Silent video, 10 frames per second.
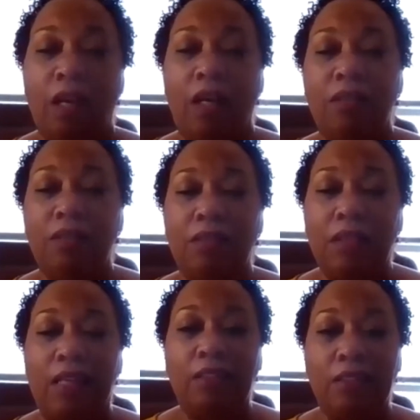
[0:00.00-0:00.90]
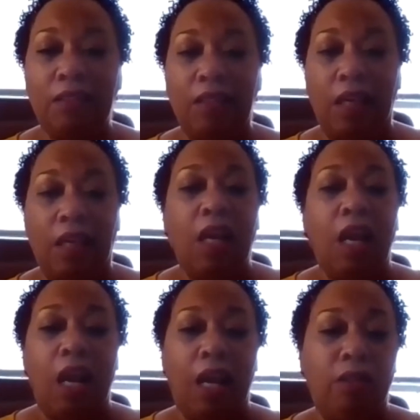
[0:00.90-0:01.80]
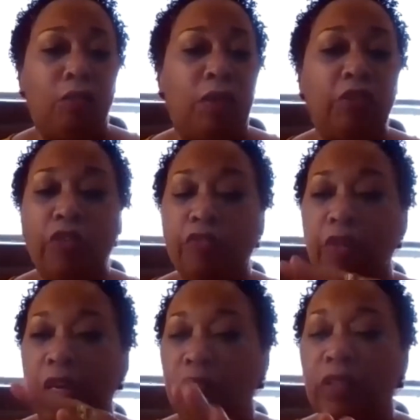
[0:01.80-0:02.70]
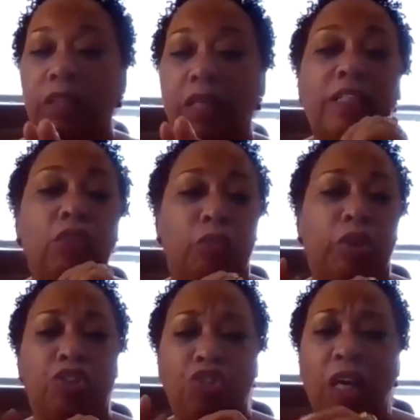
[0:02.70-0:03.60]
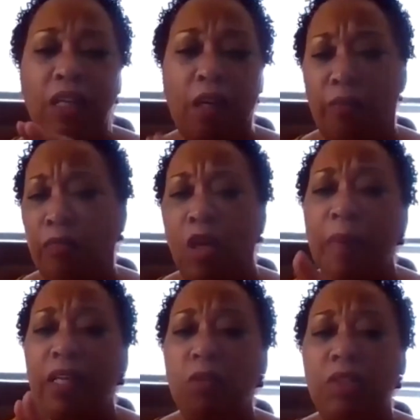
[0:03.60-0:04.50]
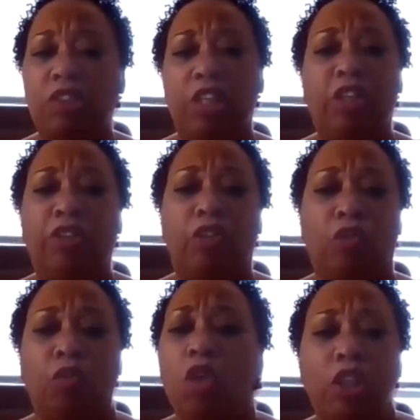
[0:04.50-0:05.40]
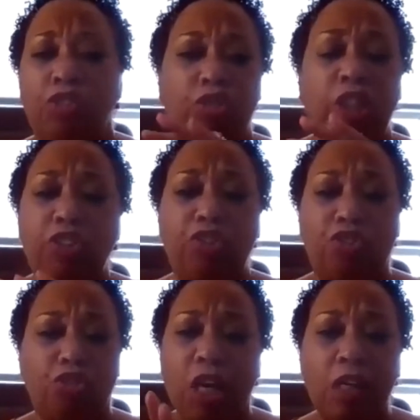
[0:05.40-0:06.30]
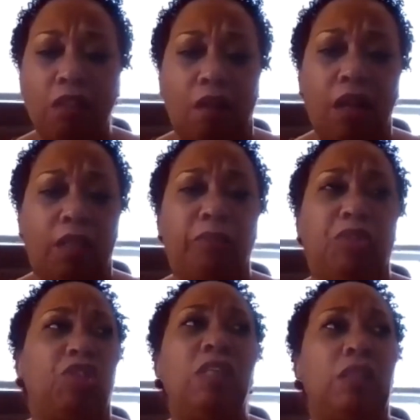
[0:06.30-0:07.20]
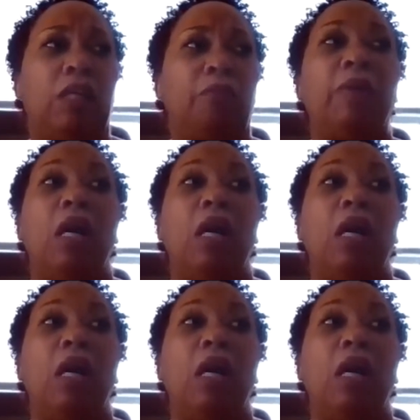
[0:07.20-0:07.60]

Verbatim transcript: Uh, sad to say, and one of her favorite lines was, Shut up, nobody wants to hear you. Just shut up, shut up